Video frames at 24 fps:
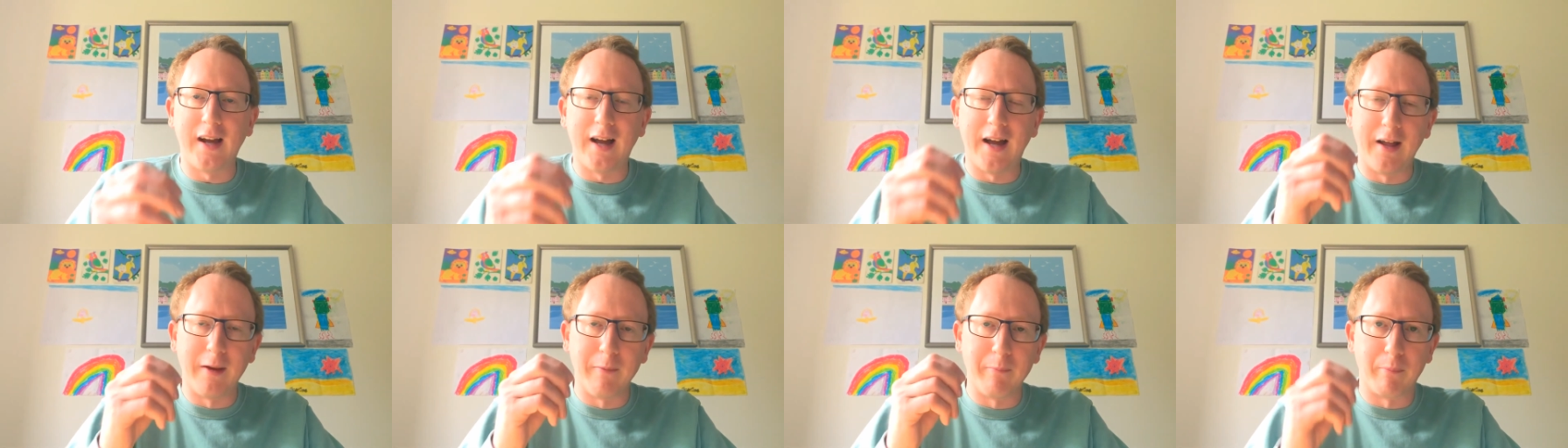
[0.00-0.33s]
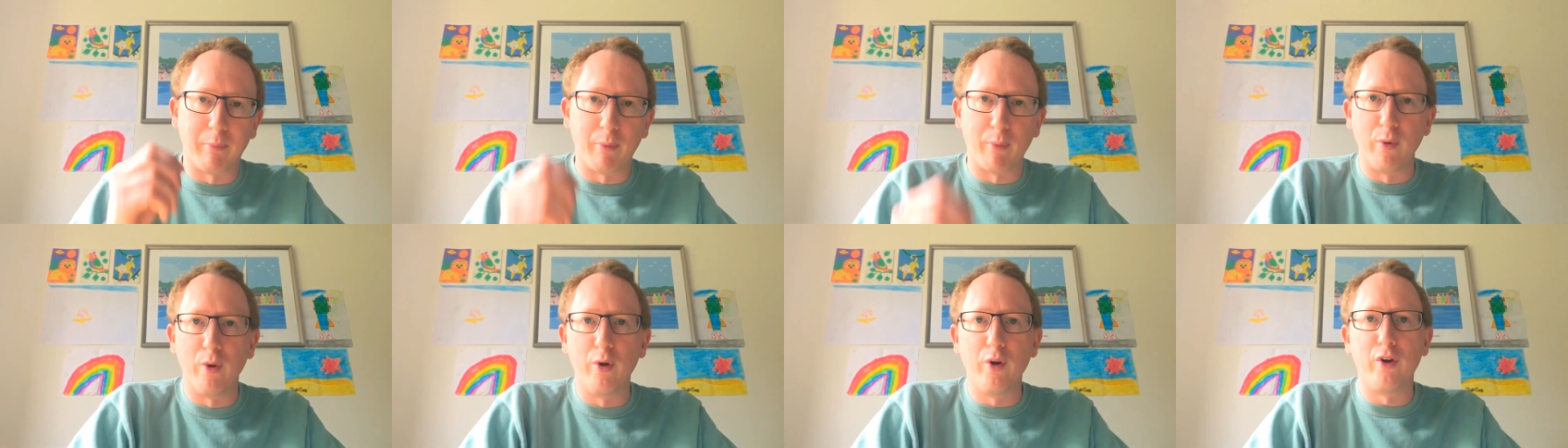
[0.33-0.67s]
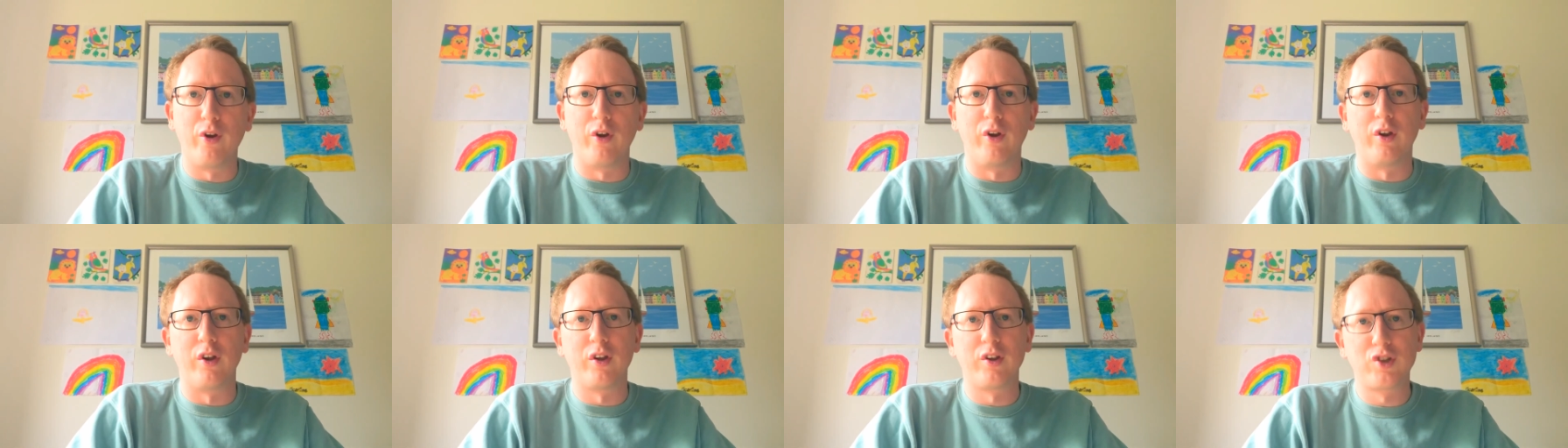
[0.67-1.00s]
and
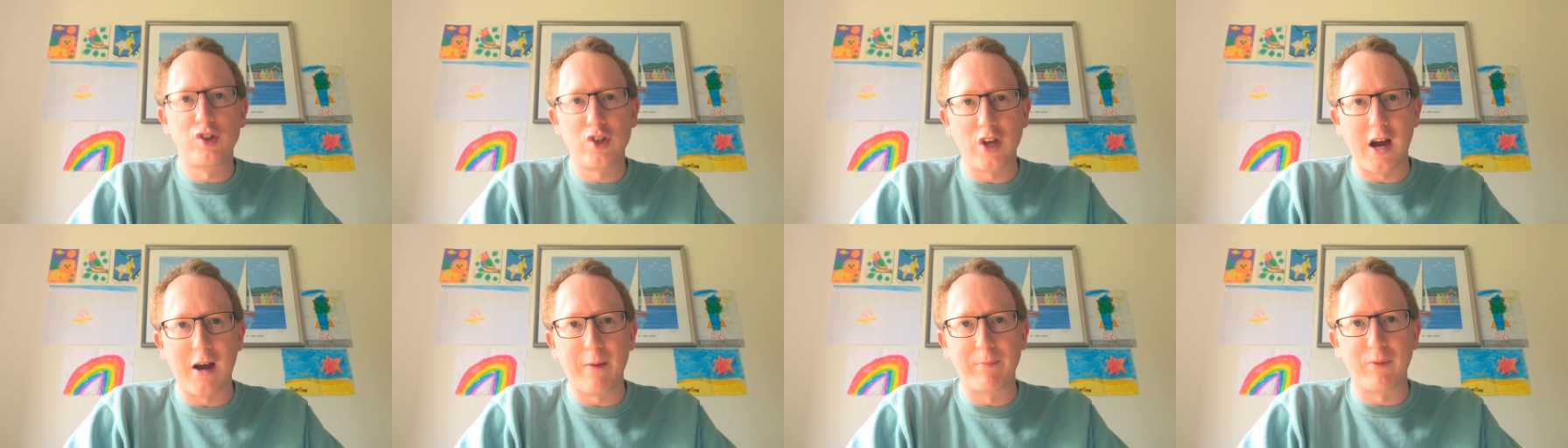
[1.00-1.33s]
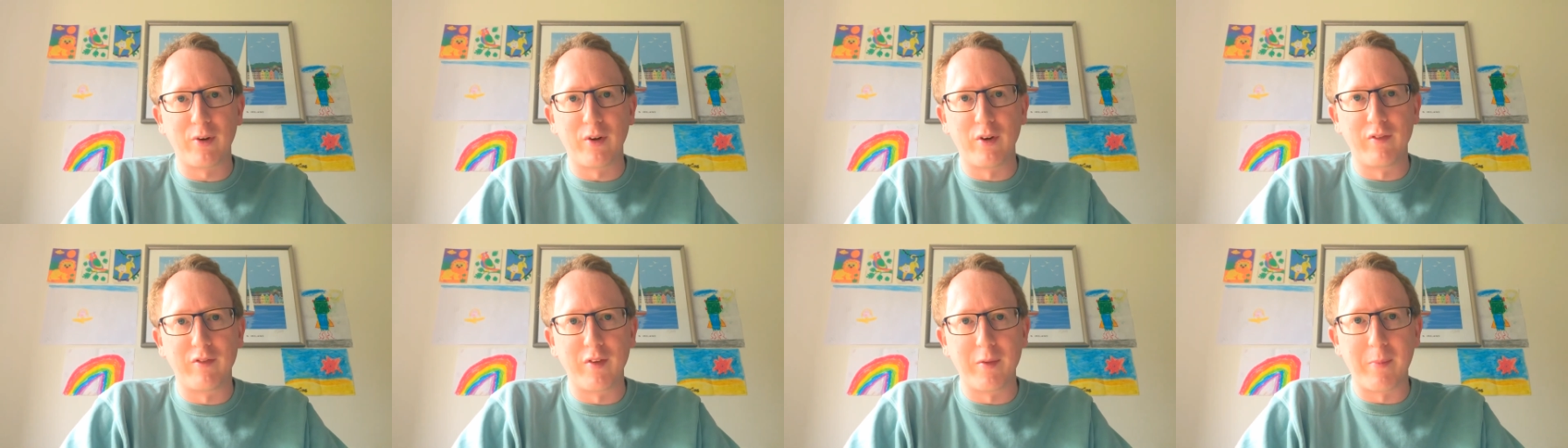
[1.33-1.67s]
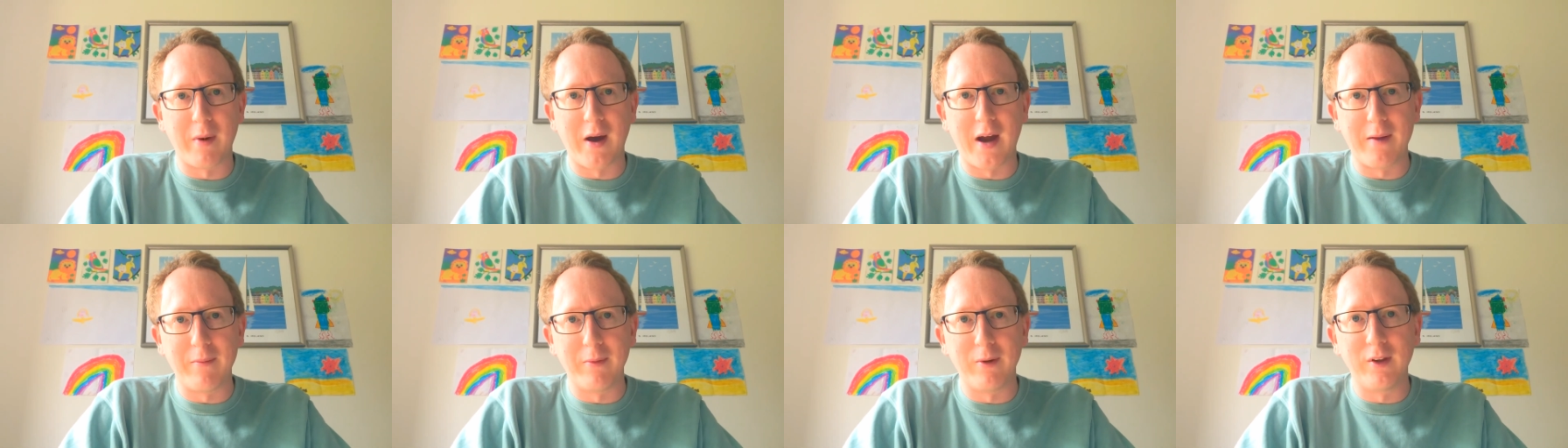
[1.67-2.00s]
brutal chapter of the
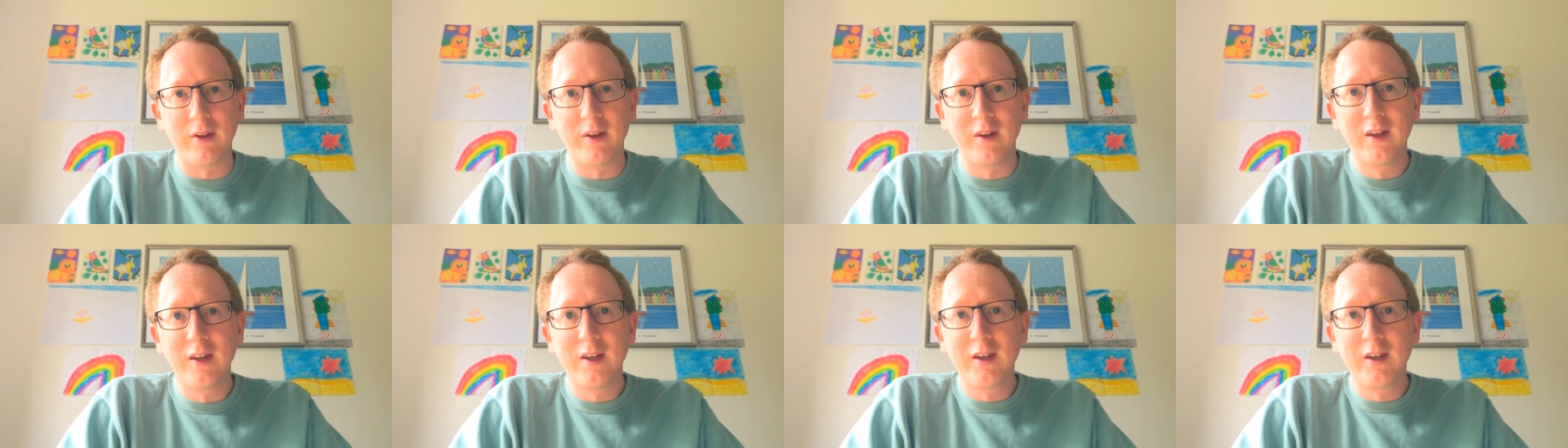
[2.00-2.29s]
Bible.